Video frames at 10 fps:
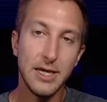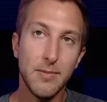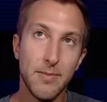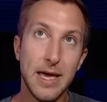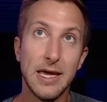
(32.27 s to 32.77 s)

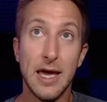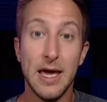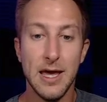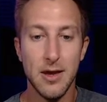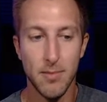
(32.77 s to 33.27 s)
make
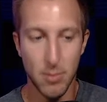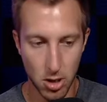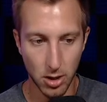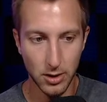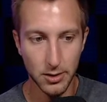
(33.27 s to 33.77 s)
a
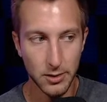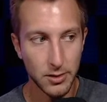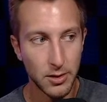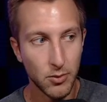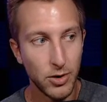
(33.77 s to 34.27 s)
mark,
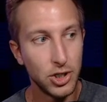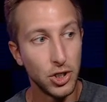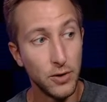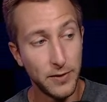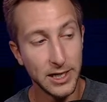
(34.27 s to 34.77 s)
what he should
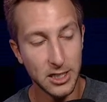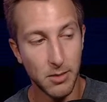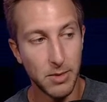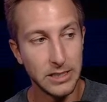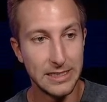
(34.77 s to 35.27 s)
do for the next couple
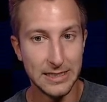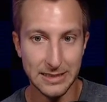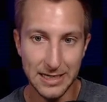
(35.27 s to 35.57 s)
months is